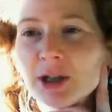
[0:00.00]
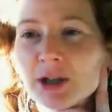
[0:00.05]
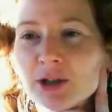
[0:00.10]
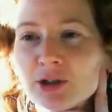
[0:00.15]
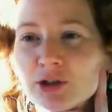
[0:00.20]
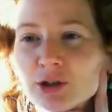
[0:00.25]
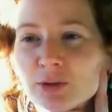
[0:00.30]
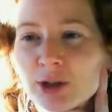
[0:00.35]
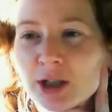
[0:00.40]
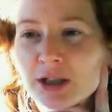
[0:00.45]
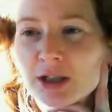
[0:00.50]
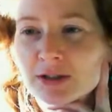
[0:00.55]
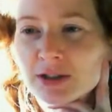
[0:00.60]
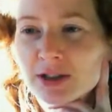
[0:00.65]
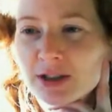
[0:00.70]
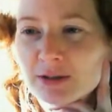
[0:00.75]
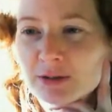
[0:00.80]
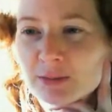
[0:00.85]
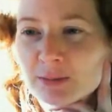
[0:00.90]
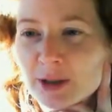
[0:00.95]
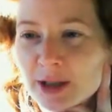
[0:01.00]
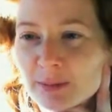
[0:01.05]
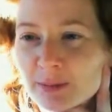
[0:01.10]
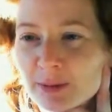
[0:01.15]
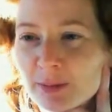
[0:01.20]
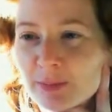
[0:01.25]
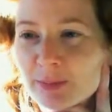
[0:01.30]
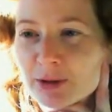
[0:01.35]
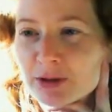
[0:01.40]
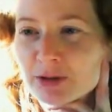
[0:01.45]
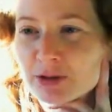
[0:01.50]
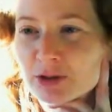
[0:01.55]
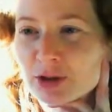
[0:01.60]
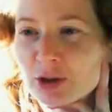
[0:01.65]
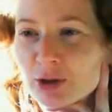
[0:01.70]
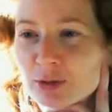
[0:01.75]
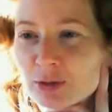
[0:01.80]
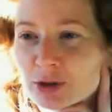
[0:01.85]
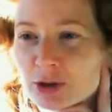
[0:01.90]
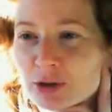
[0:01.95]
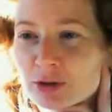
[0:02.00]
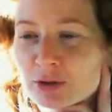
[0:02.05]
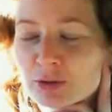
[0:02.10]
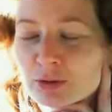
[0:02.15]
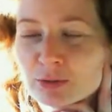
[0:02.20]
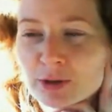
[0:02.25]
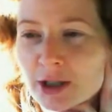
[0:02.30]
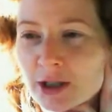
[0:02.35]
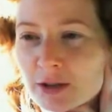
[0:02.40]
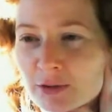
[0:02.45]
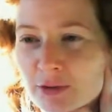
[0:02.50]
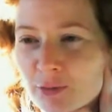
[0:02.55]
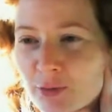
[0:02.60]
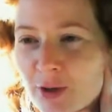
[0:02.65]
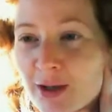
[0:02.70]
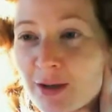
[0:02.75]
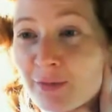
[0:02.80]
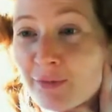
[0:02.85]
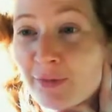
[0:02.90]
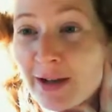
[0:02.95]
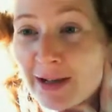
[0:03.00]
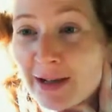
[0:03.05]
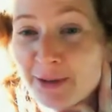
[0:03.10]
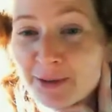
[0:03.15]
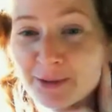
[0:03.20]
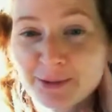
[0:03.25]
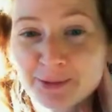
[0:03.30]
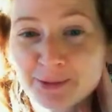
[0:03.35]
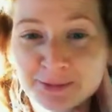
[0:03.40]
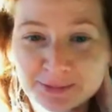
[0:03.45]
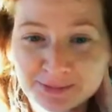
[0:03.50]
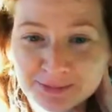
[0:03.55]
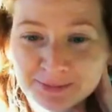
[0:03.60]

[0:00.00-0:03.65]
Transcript: my showcase item now? My business coaching toolkit, great value.